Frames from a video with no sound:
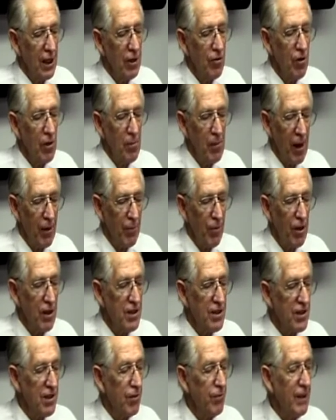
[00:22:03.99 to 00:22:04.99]
in
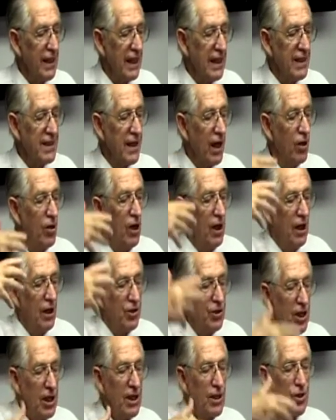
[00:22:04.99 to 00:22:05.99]
remembrance of me. So
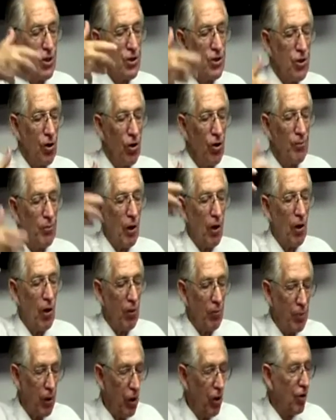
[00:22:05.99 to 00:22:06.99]
Jesus taught
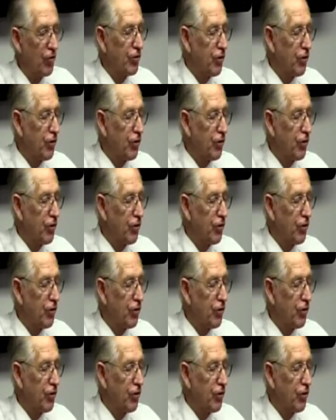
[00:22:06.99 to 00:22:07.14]
Paul